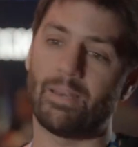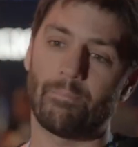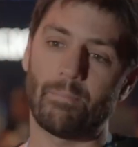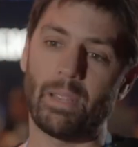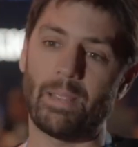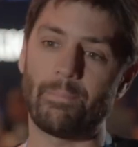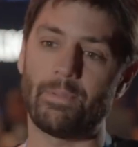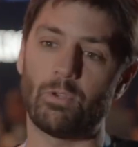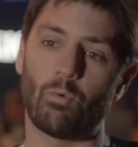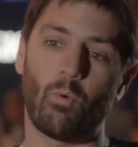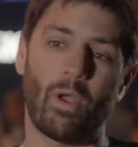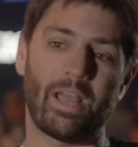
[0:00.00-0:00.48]
and
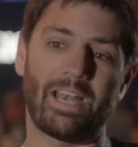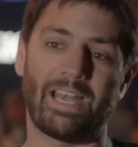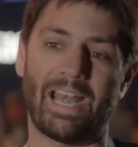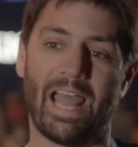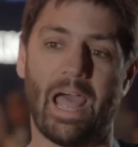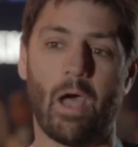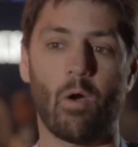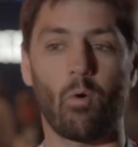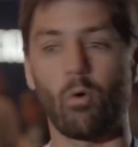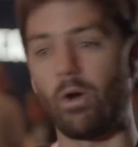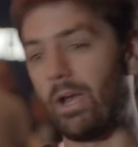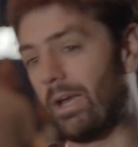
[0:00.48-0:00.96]
maybe wait an
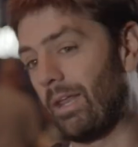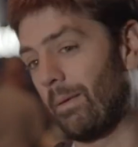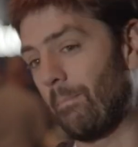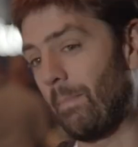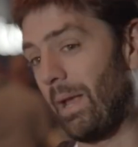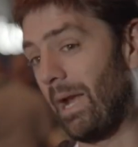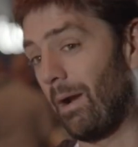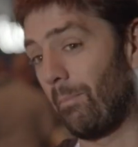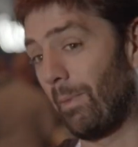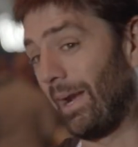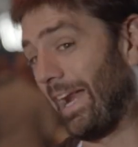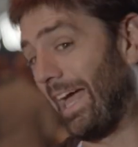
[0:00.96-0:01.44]
hour and it
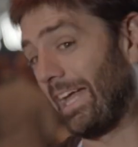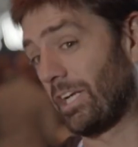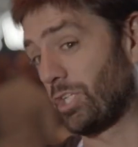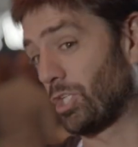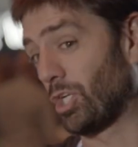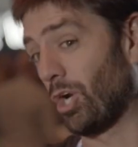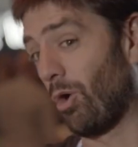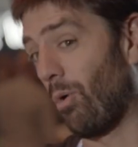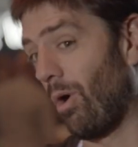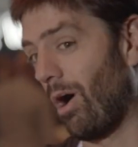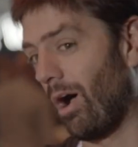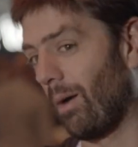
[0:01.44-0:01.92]
may or may not
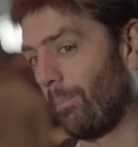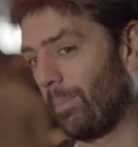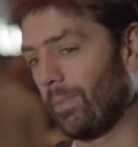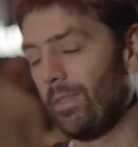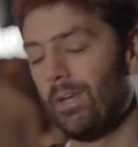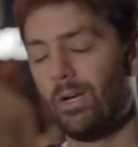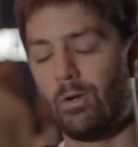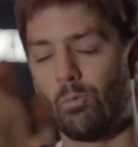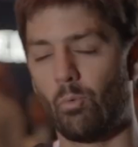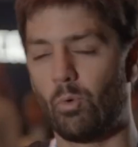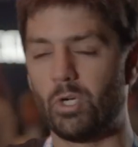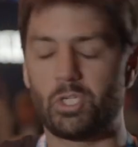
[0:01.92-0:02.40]
show up.
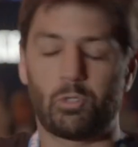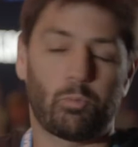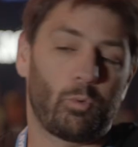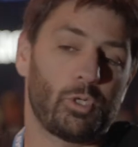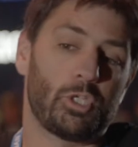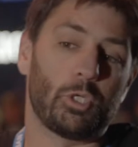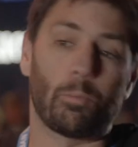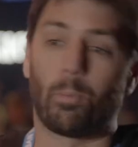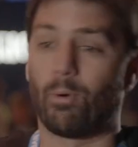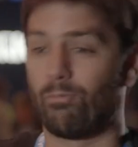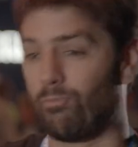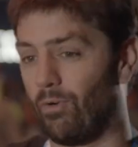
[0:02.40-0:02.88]
Which
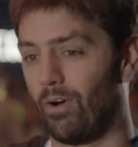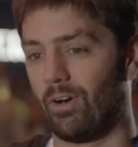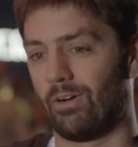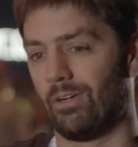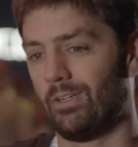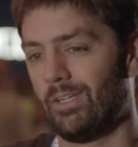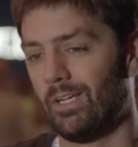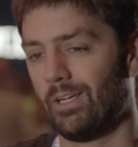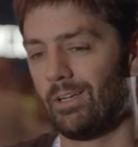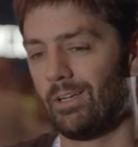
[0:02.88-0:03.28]
would you prefer?